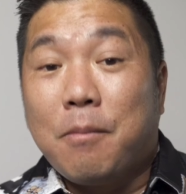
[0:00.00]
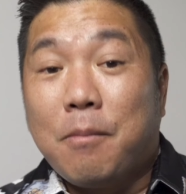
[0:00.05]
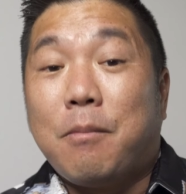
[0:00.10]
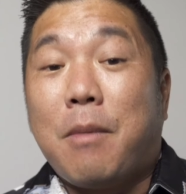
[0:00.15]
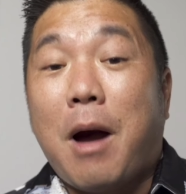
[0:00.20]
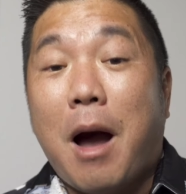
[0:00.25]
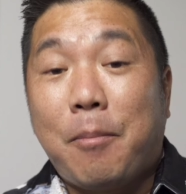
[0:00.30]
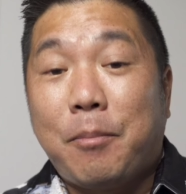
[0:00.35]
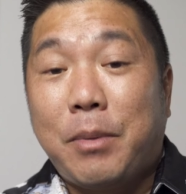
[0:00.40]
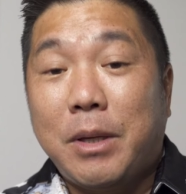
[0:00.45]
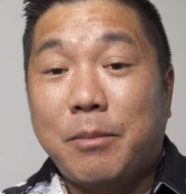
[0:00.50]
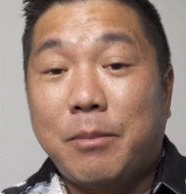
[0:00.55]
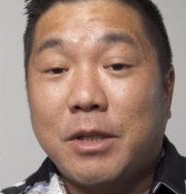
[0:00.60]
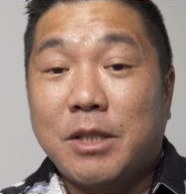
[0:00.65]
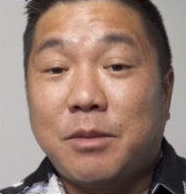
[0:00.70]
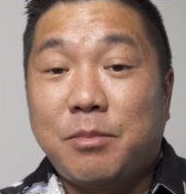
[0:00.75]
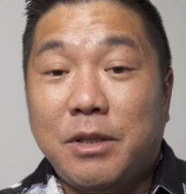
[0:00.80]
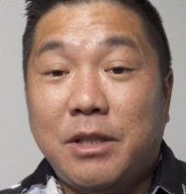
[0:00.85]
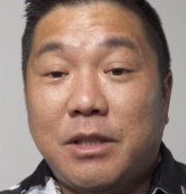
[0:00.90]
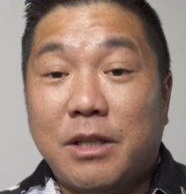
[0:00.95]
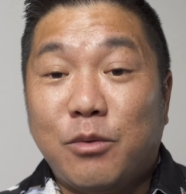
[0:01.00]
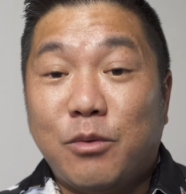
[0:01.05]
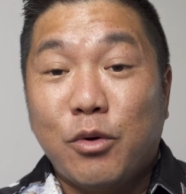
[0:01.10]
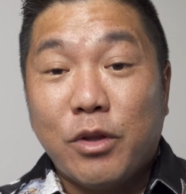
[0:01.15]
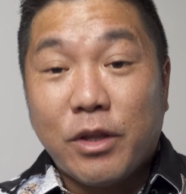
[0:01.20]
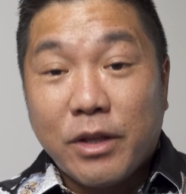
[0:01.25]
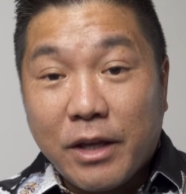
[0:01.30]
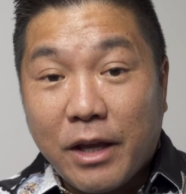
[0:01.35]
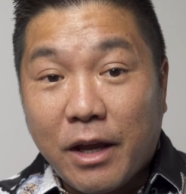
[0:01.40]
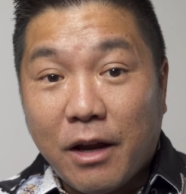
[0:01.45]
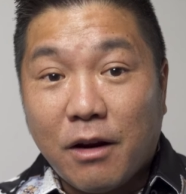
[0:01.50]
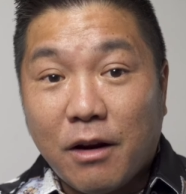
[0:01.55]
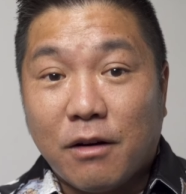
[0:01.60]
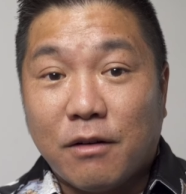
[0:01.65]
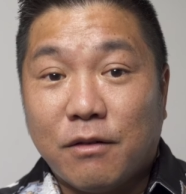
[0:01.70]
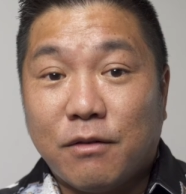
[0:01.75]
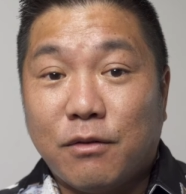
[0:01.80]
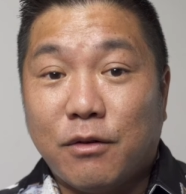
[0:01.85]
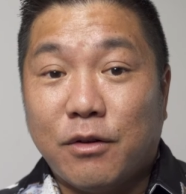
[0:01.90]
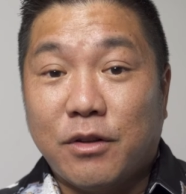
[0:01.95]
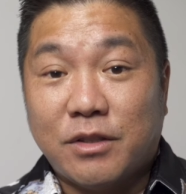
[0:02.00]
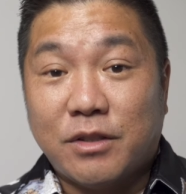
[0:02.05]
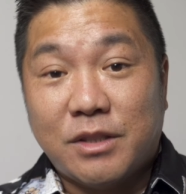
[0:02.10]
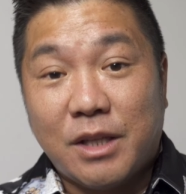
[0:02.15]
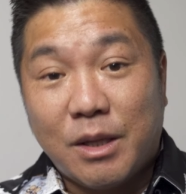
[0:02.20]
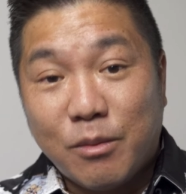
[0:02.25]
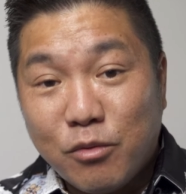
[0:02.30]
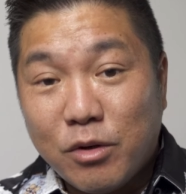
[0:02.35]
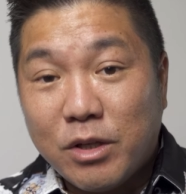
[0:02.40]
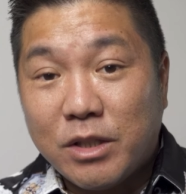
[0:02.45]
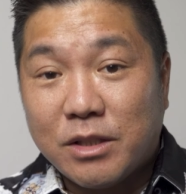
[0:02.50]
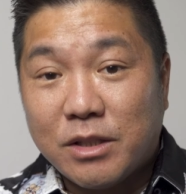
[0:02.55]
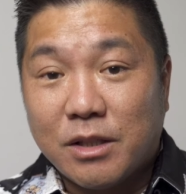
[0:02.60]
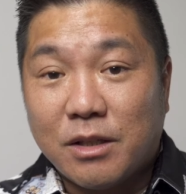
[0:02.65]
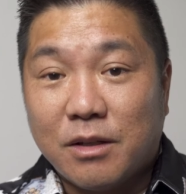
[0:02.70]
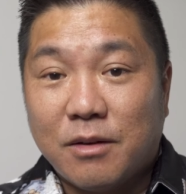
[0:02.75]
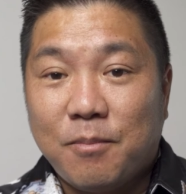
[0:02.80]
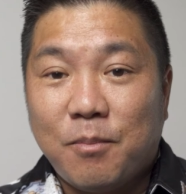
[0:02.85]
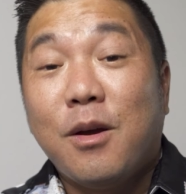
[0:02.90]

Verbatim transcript: Mopping must be done with care for the same reason.